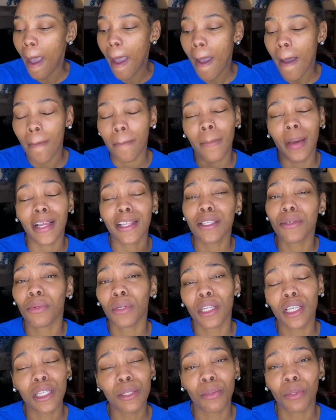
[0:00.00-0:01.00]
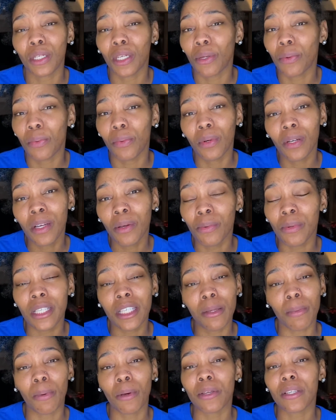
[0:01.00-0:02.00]
my 2021 was
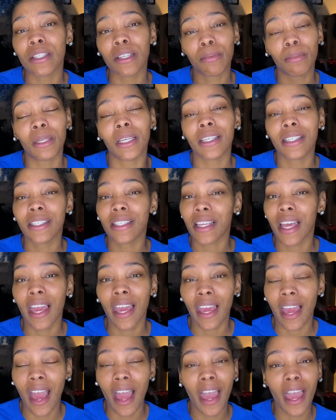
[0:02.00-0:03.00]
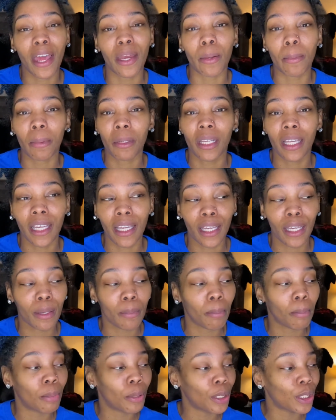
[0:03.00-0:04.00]
supposed to be set. I had it
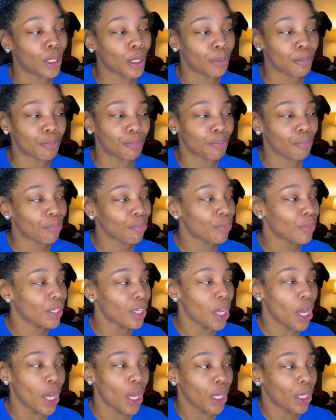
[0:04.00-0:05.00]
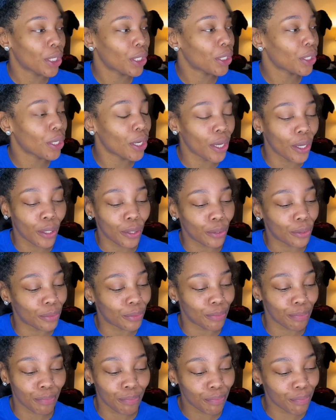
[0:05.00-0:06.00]
planned, but you know,
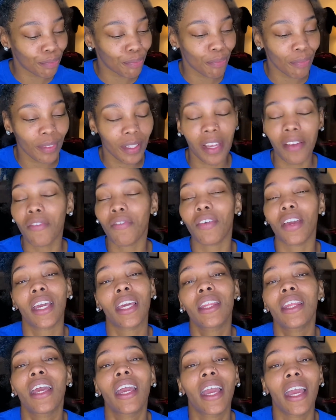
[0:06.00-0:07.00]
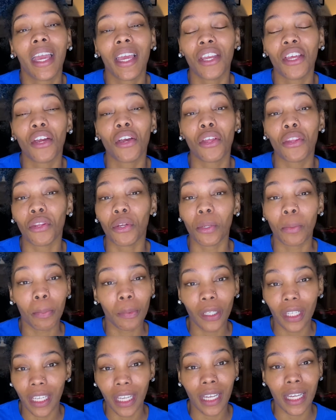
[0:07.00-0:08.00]
Faith had other
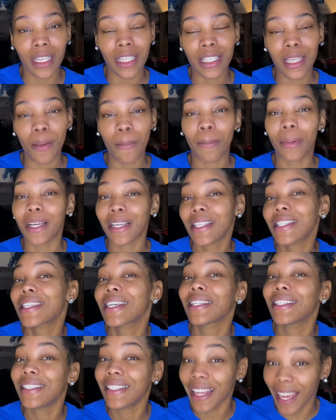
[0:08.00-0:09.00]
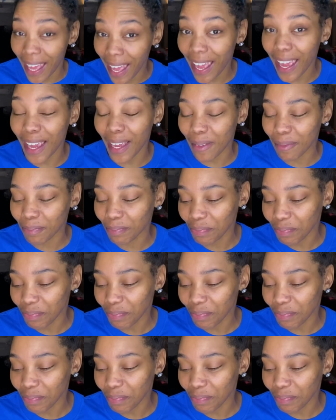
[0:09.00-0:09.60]
plans. But today,